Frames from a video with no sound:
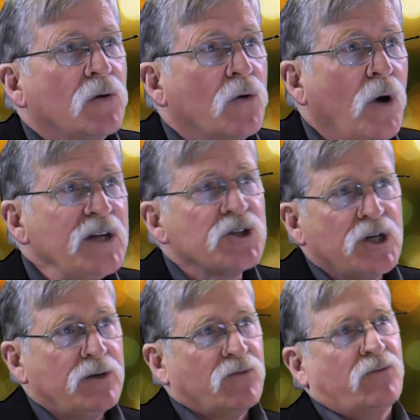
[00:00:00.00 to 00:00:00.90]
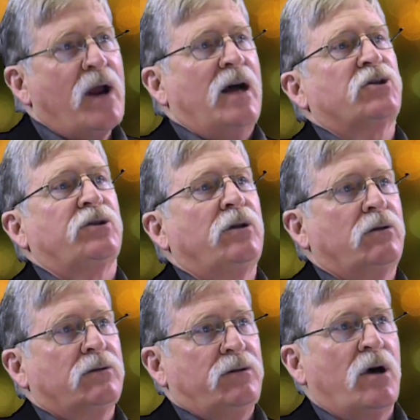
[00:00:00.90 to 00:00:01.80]
question
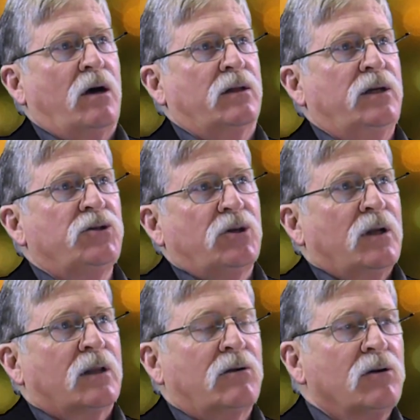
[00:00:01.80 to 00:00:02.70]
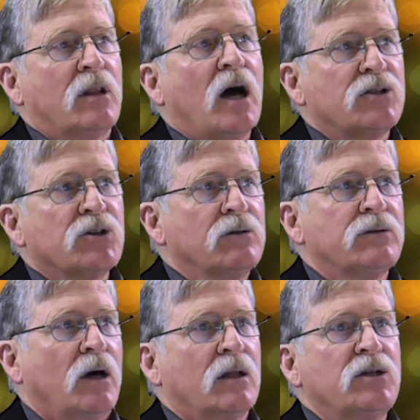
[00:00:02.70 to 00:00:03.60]
rational knowledge, or logical
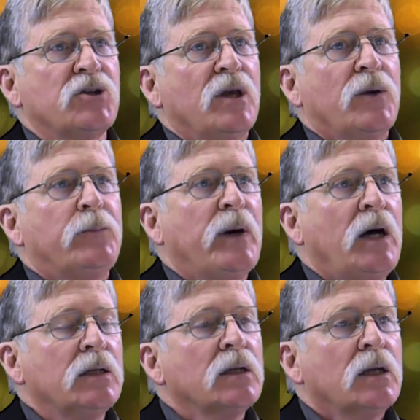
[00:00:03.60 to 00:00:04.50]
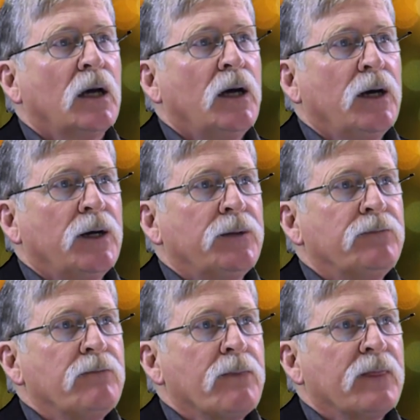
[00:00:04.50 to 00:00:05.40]
knowledge, but
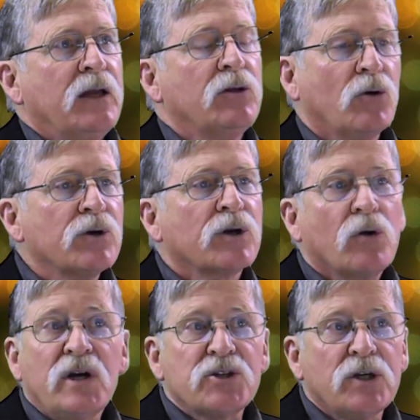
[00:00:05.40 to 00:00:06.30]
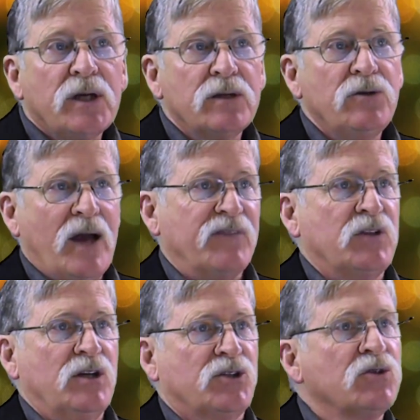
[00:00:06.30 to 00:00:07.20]
in order to question it, you have
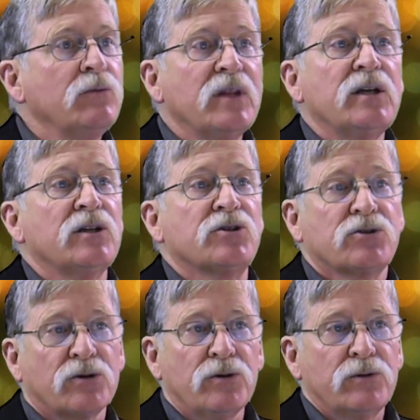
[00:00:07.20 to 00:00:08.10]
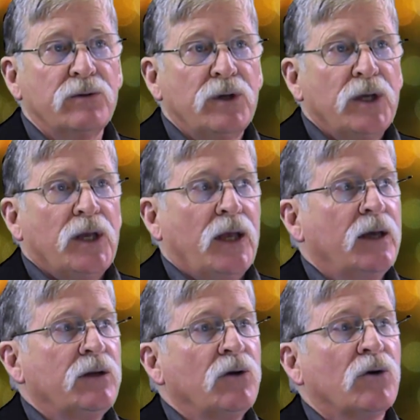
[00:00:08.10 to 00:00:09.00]
to assume that it's true.
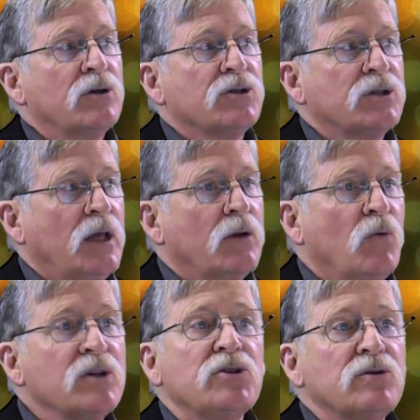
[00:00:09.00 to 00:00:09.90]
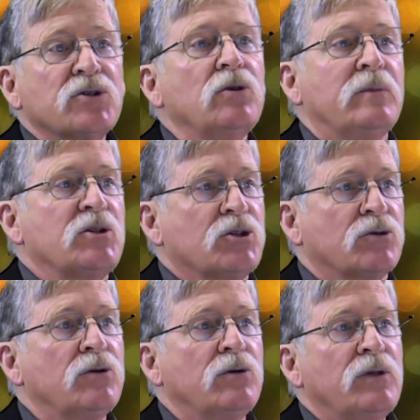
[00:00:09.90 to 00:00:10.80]
And once you assume it's
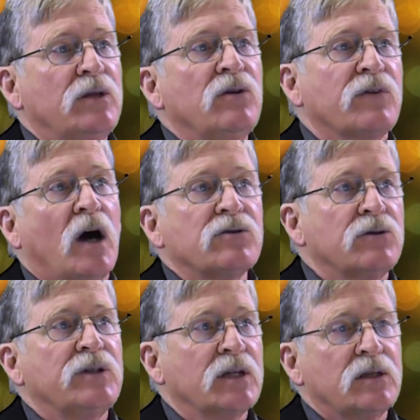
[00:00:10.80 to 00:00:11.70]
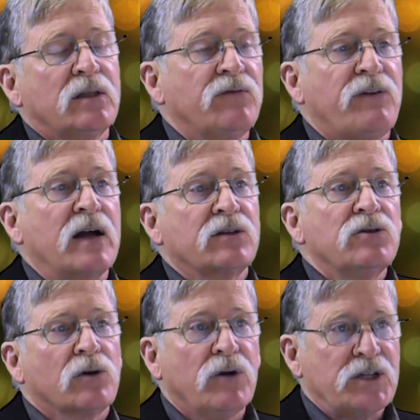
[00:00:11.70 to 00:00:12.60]
true, then you've contradicted the fact that
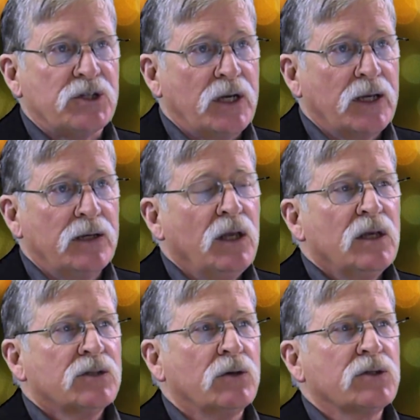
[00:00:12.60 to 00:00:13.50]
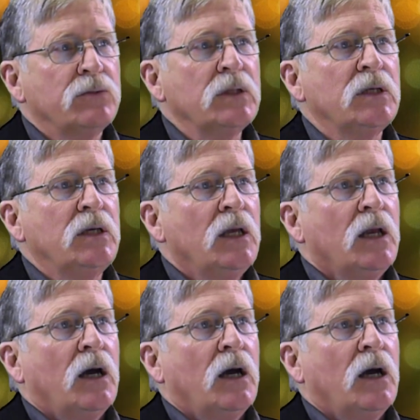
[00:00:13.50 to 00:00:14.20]
you're questioning it. So it's really